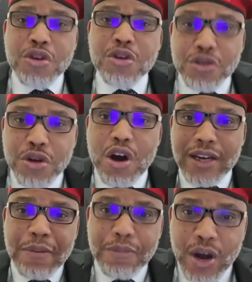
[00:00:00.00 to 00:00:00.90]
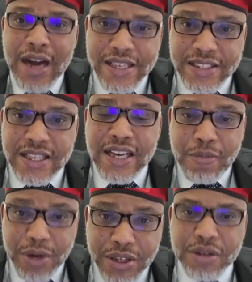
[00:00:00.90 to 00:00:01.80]
You know that Buhari is dead.
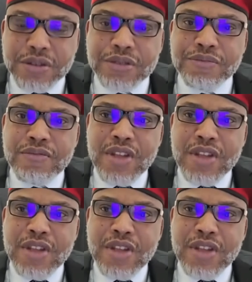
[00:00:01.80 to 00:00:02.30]
Everybody knows.